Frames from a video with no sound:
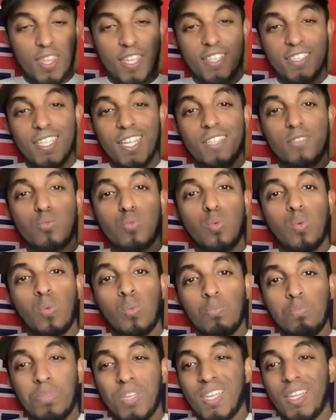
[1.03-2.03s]
This has
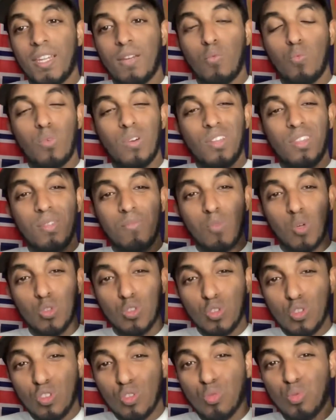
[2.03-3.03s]
been one of the
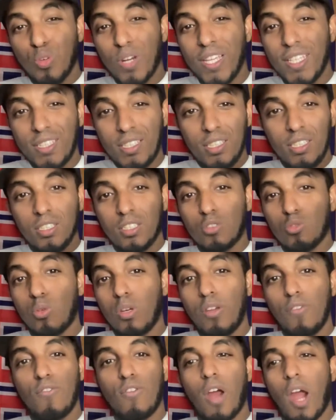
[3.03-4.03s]
most craziest
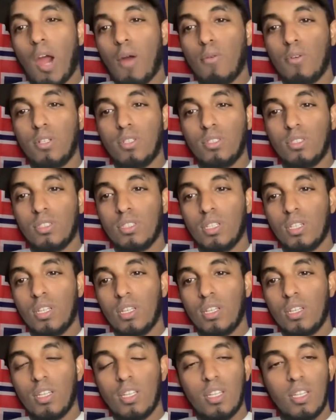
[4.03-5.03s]
24 hours
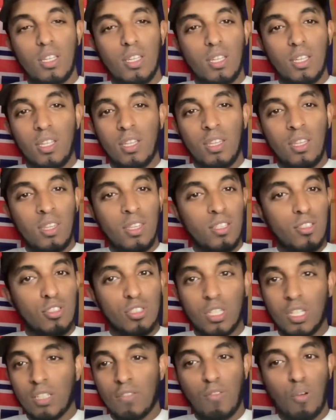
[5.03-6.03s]
in the
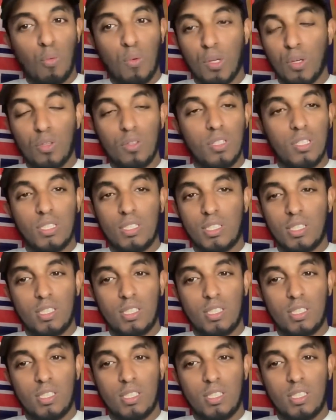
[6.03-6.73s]
transfer window this